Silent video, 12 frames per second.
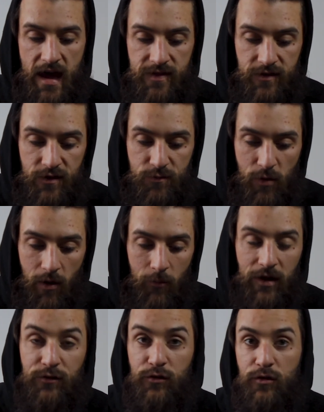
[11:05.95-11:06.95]
This is by
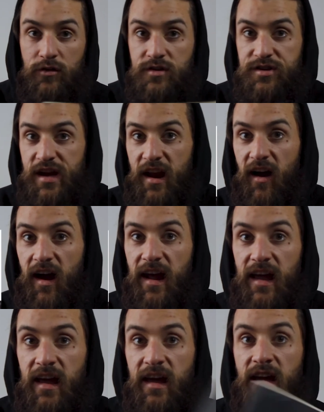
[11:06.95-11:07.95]
my dude
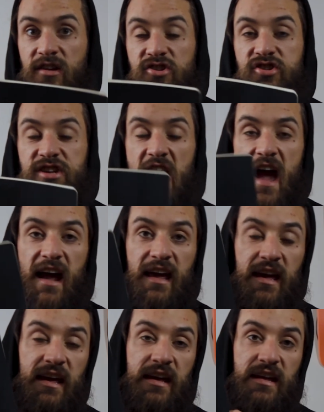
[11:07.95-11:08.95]

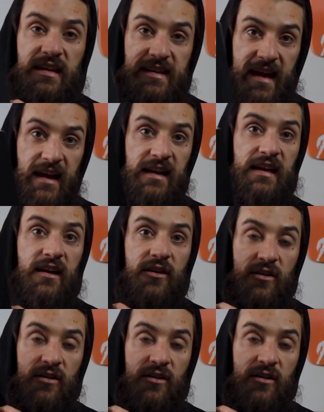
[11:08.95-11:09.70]
JediJackYeti